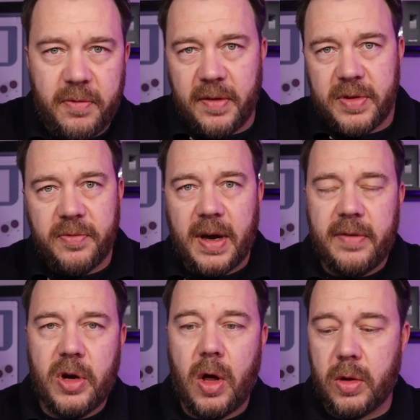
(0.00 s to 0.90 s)

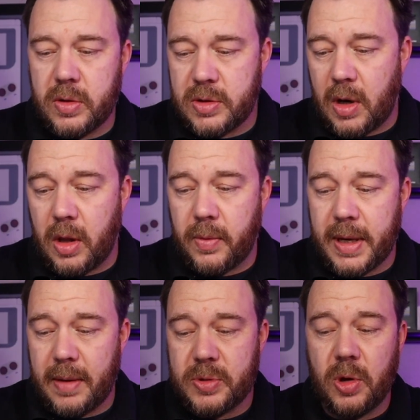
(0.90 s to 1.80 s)
$55 all the
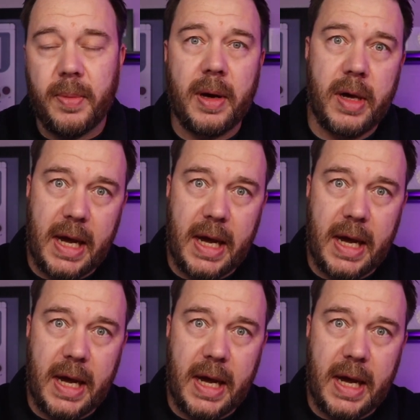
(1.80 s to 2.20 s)
way up to about